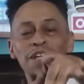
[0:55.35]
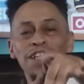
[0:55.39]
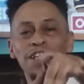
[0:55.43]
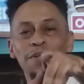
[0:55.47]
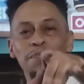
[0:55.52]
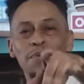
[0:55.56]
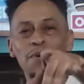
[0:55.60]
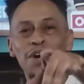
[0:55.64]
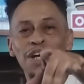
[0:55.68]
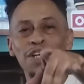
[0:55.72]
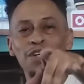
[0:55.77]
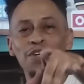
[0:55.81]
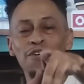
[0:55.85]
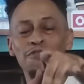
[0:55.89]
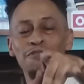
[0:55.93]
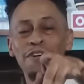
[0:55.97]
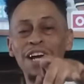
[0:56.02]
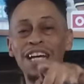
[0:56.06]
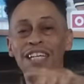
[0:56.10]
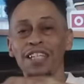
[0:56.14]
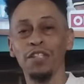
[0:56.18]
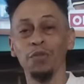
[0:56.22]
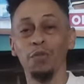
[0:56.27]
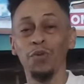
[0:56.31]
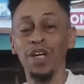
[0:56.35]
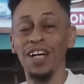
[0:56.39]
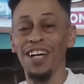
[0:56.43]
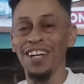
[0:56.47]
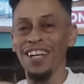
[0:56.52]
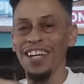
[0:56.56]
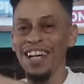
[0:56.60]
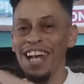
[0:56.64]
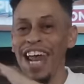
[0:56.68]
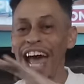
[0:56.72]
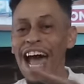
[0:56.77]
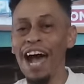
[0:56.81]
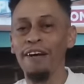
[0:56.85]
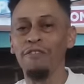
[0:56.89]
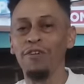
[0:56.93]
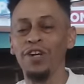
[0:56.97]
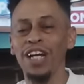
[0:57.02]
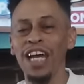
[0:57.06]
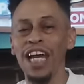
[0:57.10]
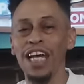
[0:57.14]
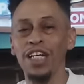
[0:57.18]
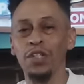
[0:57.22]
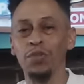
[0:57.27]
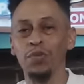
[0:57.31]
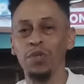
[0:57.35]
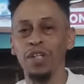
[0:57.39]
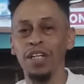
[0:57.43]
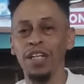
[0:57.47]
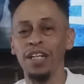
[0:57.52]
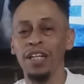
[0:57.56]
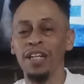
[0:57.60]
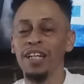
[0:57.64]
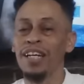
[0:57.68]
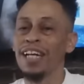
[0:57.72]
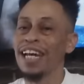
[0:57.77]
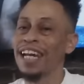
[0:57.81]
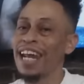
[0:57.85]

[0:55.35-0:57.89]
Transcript: it's your boy Nuface, and we are live on Edgewood,